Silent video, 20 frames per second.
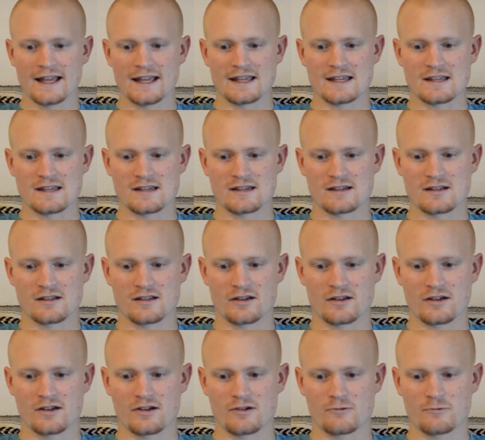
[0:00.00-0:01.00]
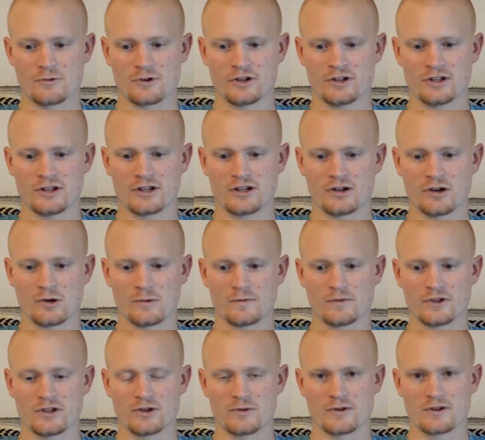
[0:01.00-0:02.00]
and really
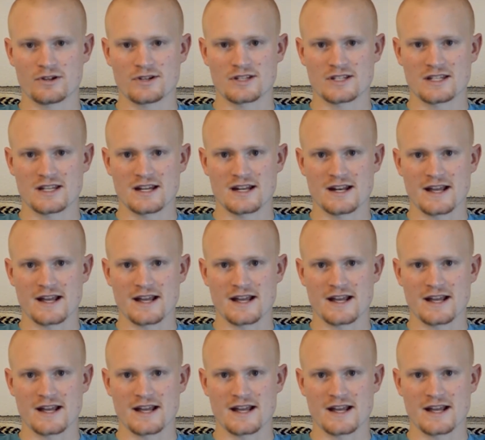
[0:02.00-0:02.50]
hopefully you understand